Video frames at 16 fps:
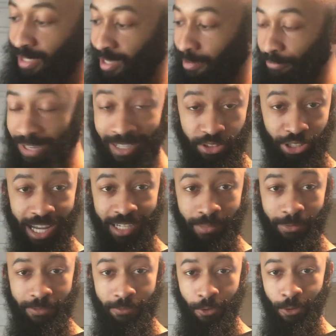I've not tried
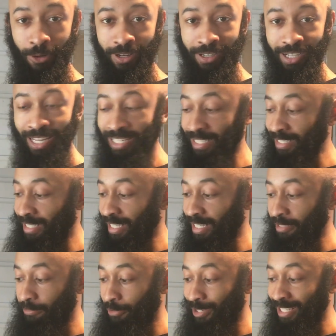it before. I didn't get
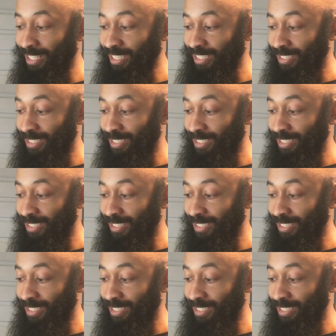it for any